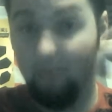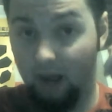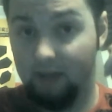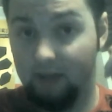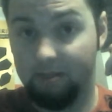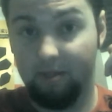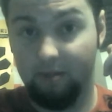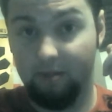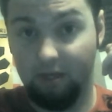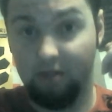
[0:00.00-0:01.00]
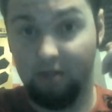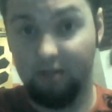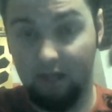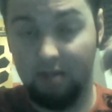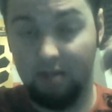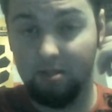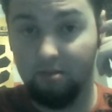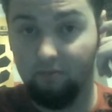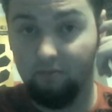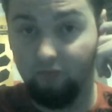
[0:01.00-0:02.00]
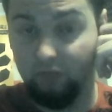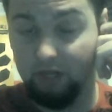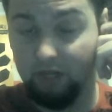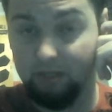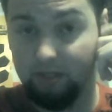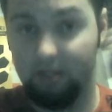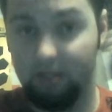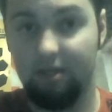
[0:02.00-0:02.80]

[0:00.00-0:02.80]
biased at the end, yes, but it,